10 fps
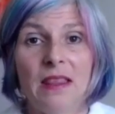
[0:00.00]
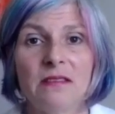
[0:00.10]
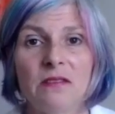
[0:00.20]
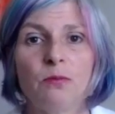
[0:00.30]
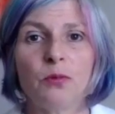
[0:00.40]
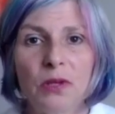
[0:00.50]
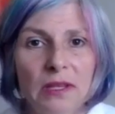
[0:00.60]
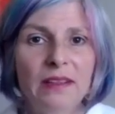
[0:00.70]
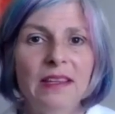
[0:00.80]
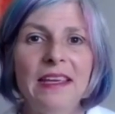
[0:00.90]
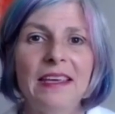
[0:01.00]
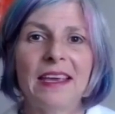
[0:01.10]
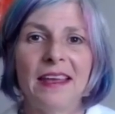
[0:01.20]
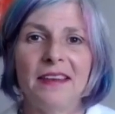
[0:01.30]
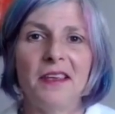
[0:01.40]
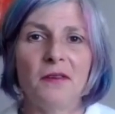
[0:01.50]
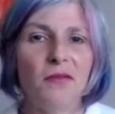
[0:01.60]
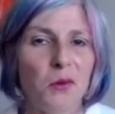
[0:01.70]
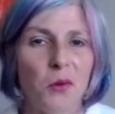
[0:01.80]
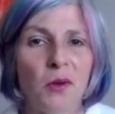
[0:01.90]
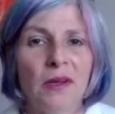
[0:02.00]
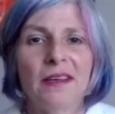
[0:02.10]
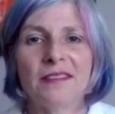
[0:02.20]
this really can give you